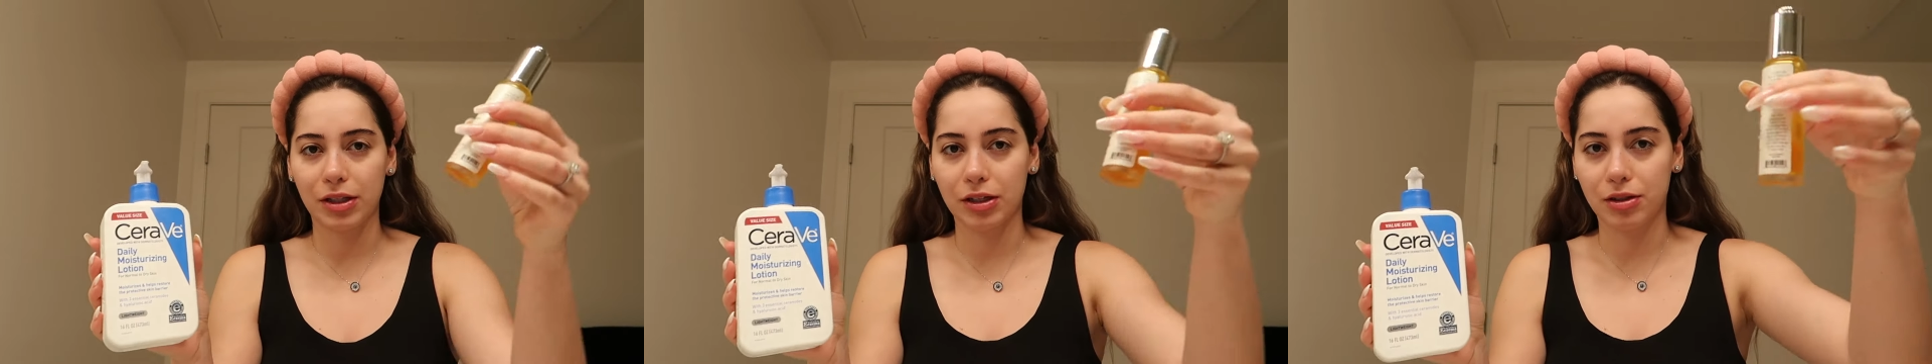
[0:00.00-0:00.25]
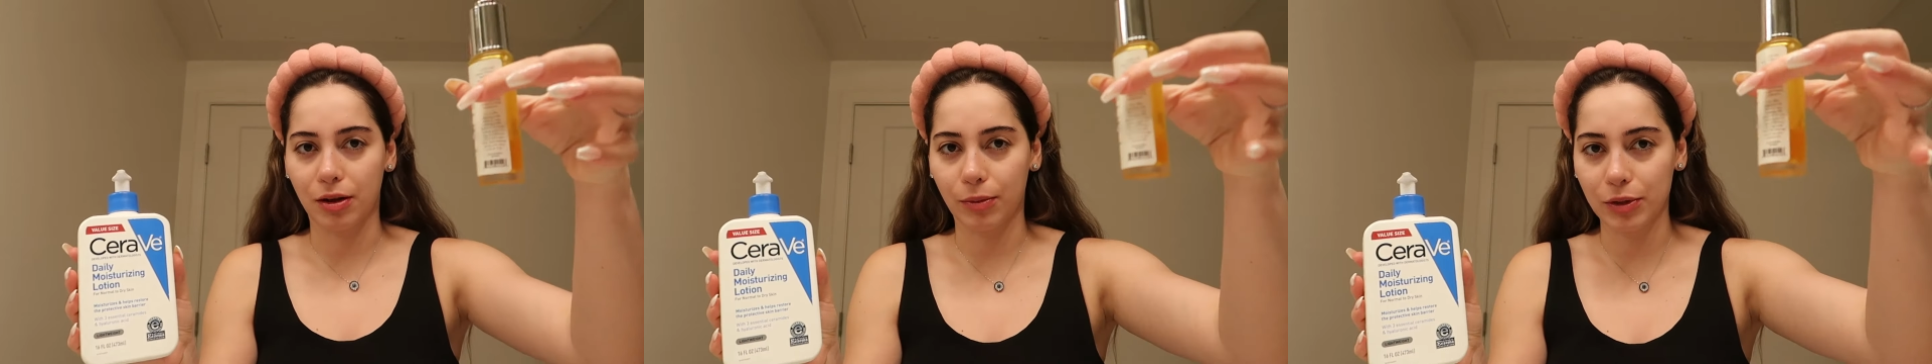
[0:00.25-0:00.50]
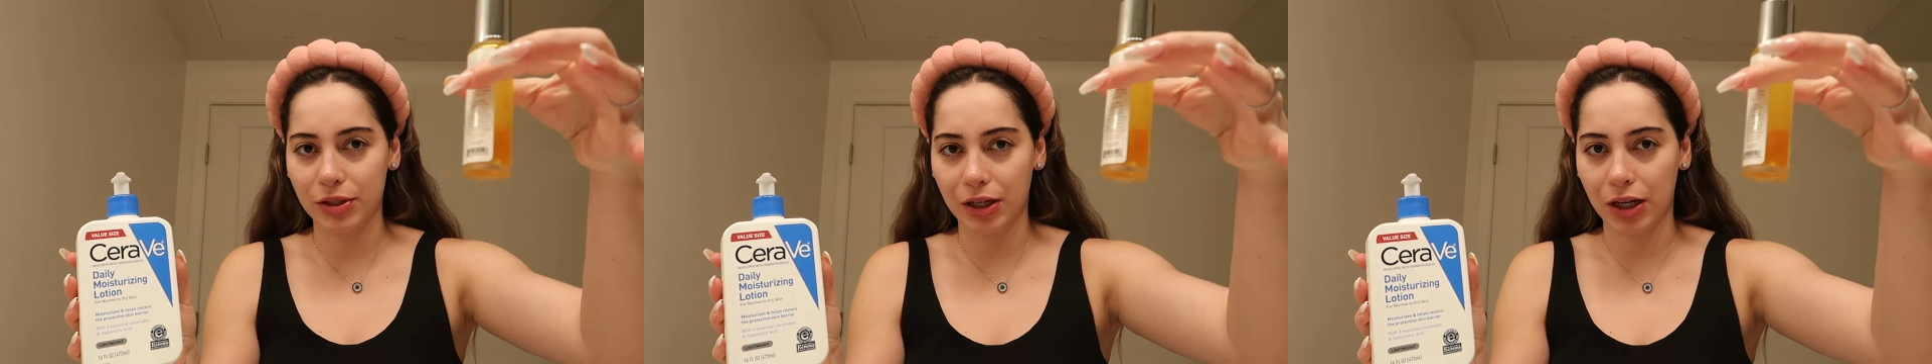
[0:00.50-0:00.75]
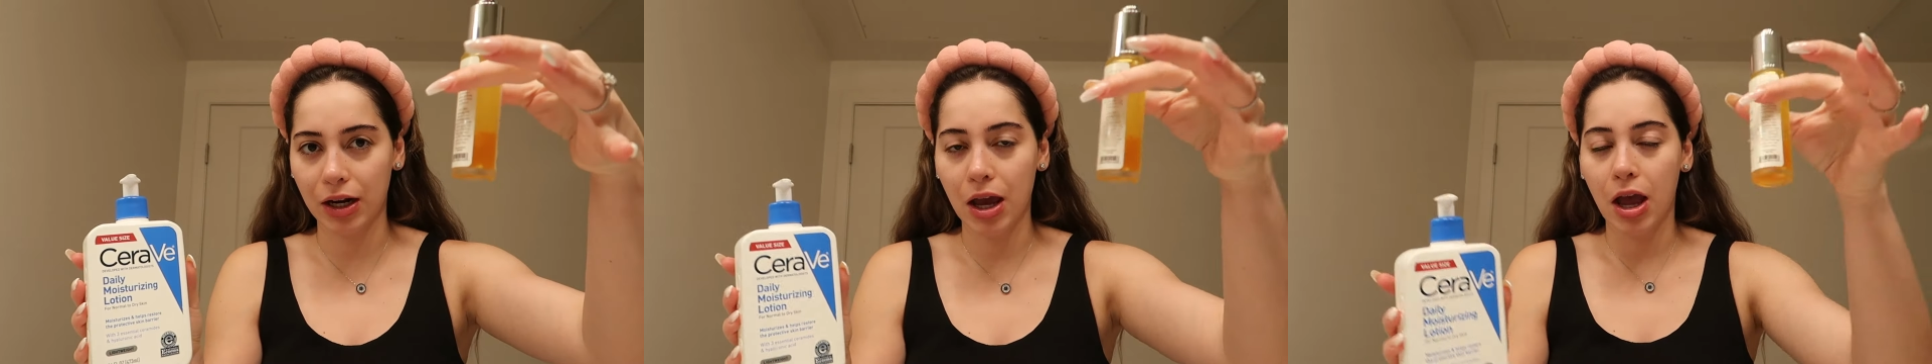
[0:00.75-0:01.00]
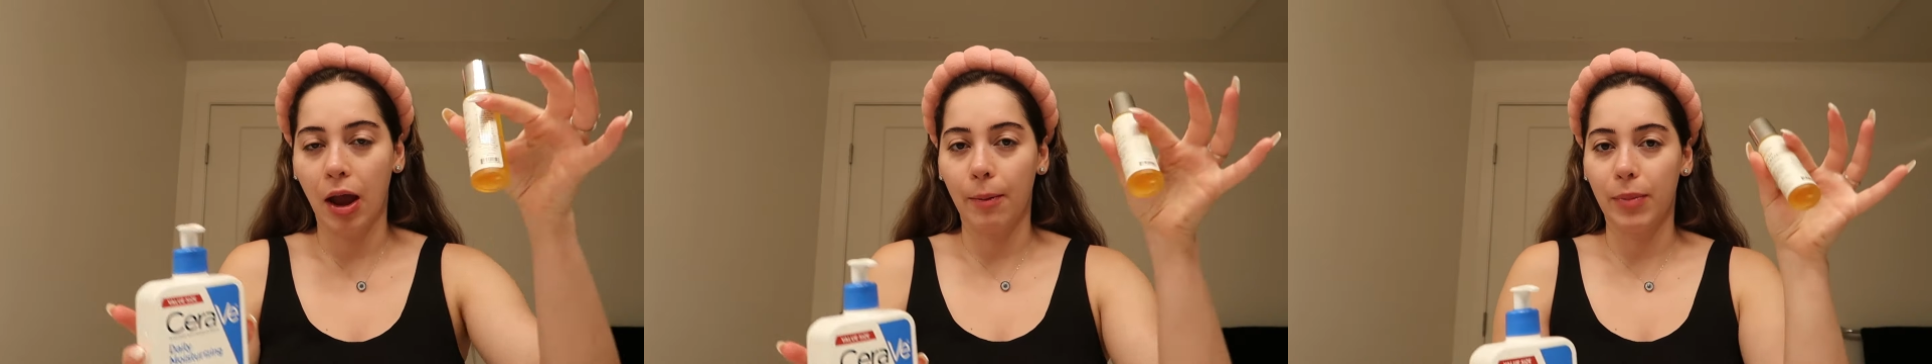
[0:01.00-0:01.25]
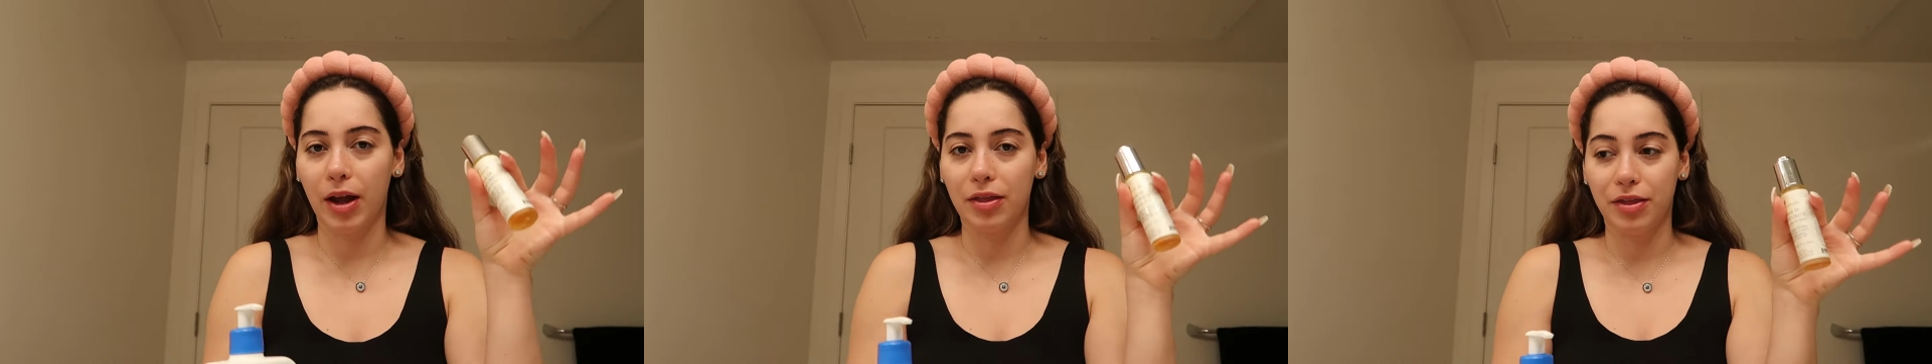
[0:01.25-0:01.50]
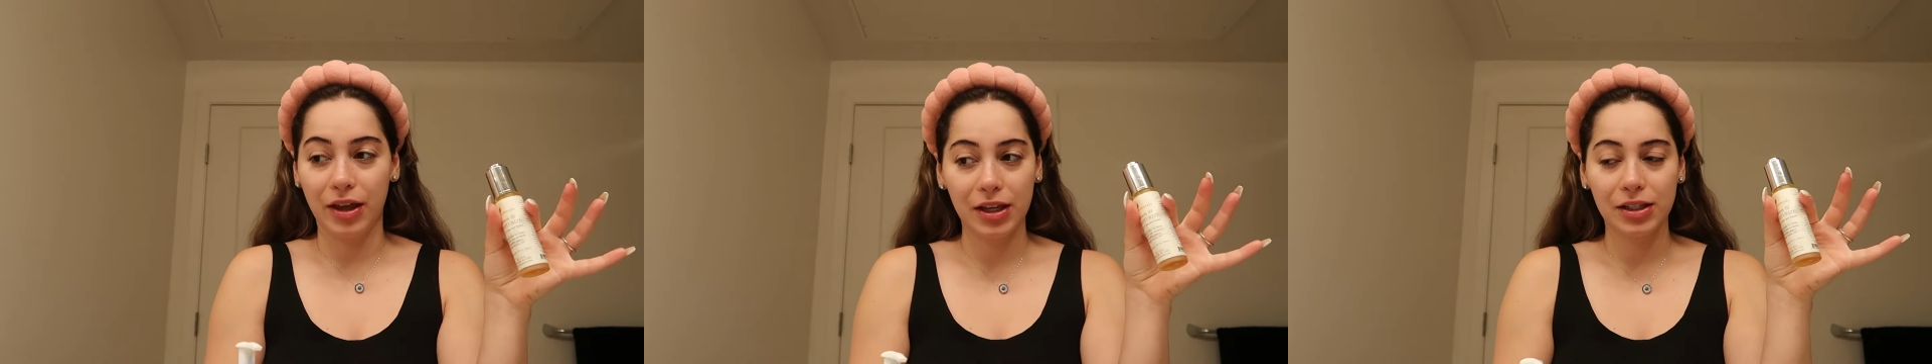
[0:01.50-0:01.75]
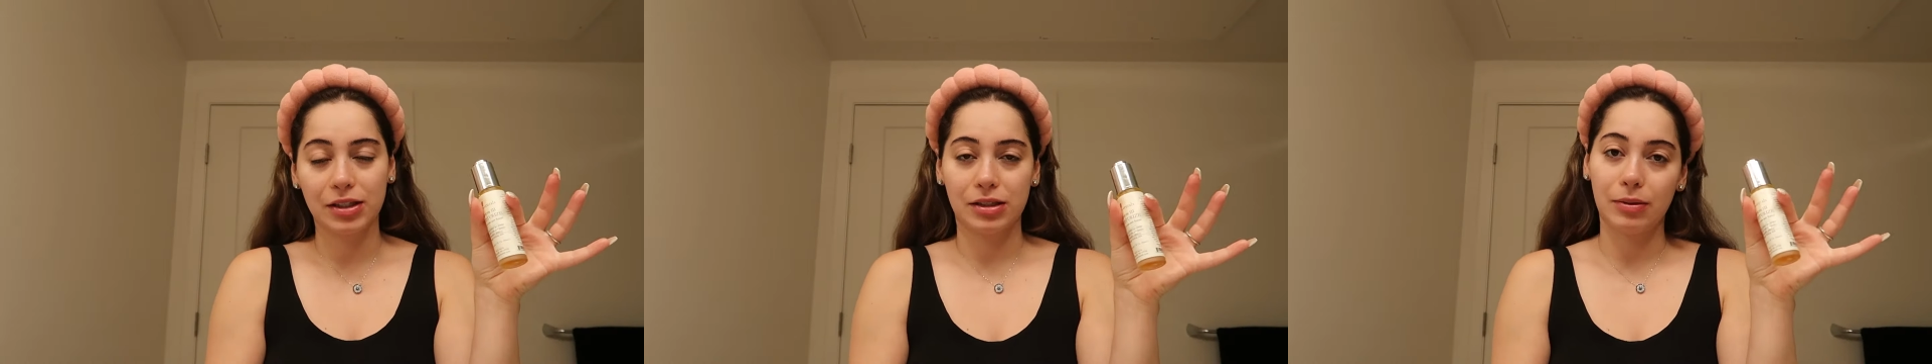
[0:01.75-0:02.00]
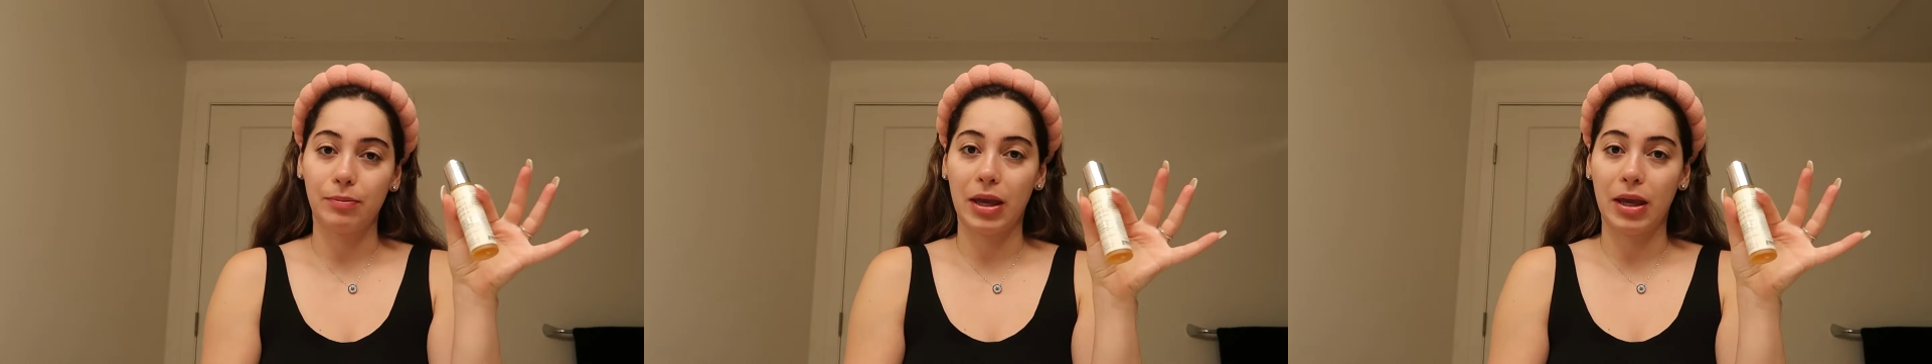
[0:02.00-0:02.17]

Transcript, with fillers: See, it's almost done, but this